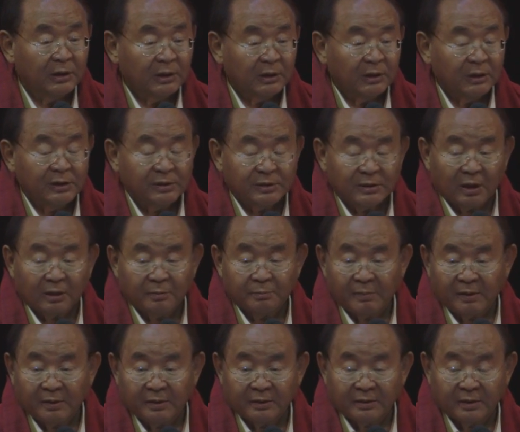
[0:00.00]
He started
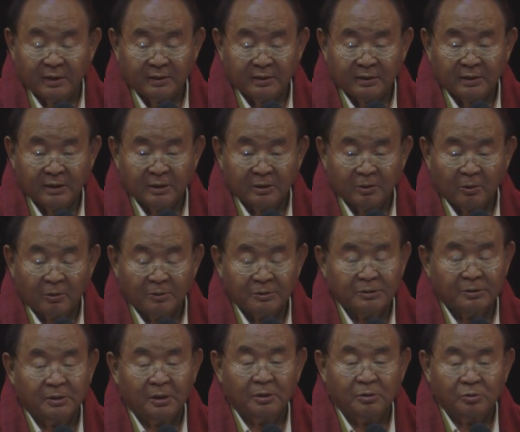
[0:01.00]
meditating. He
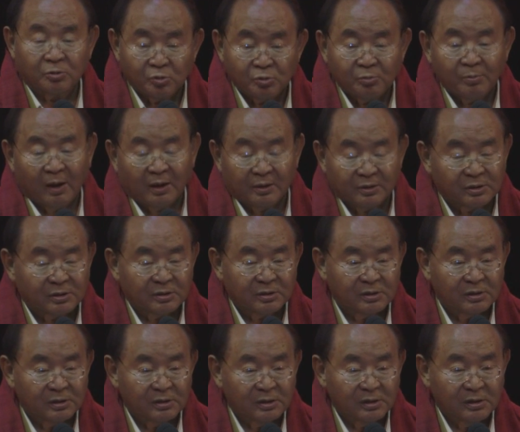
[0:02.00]
concentrated too much.
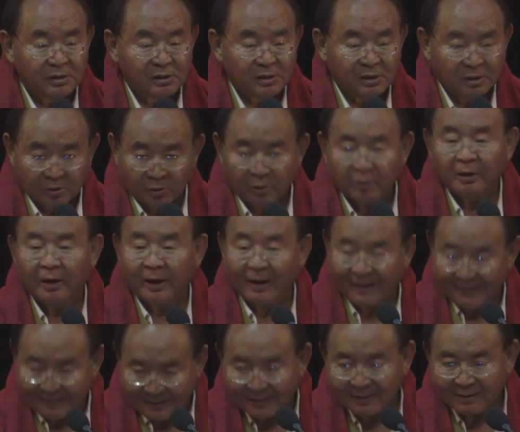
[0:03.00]
He got a
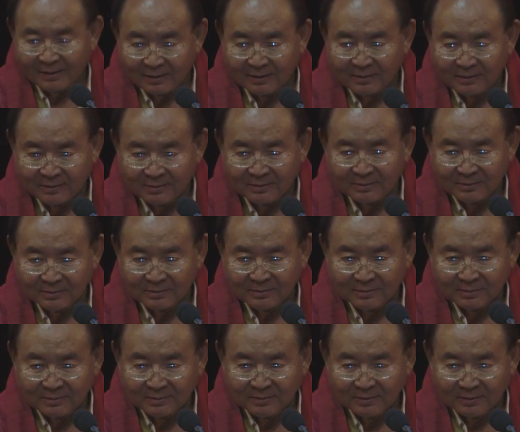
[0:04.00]
headache.
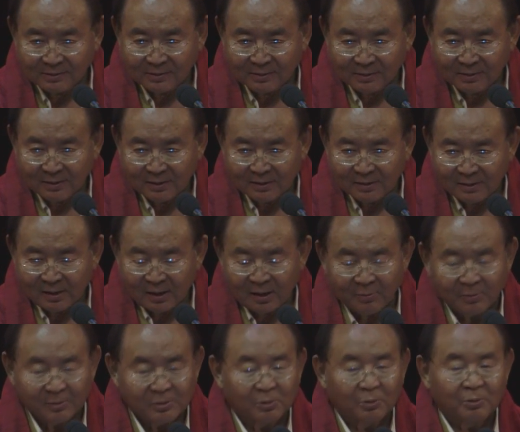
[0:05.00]
Then he
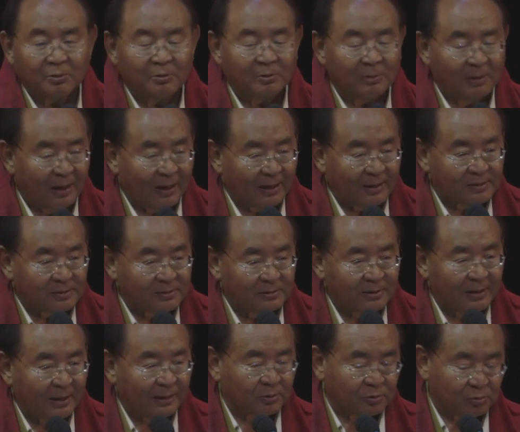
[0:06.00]
was told to relax. He
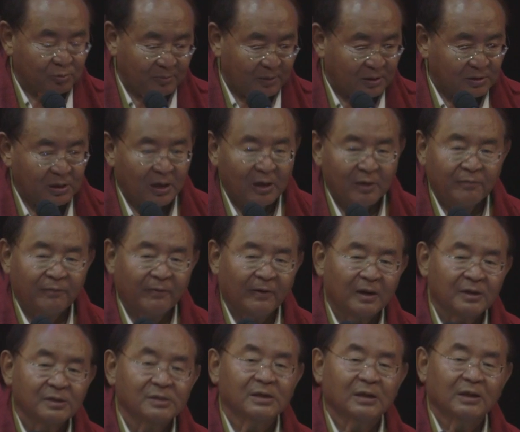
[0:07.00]
relaxed too much, fell
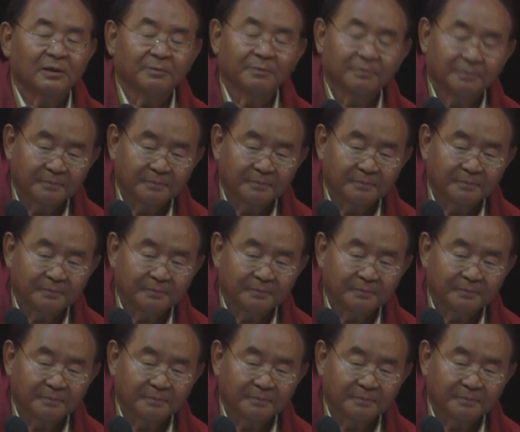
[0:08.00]
asleep.